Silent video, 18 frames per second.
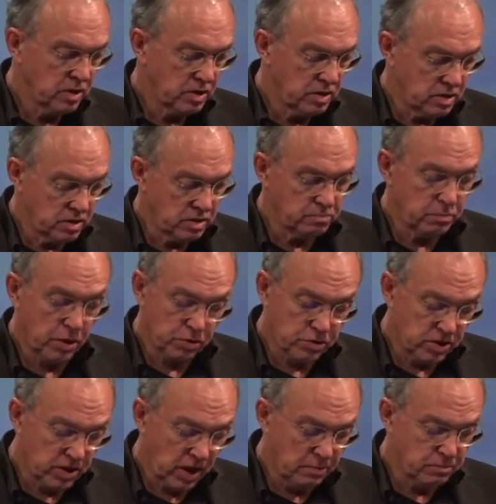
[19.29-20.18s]
uh,
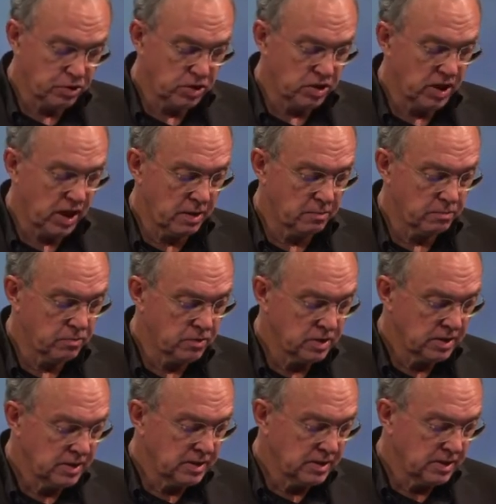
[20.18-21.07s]
both in Amsterdam
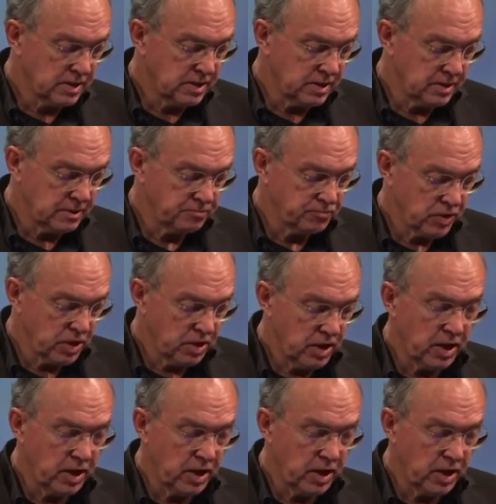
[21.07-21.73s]
um,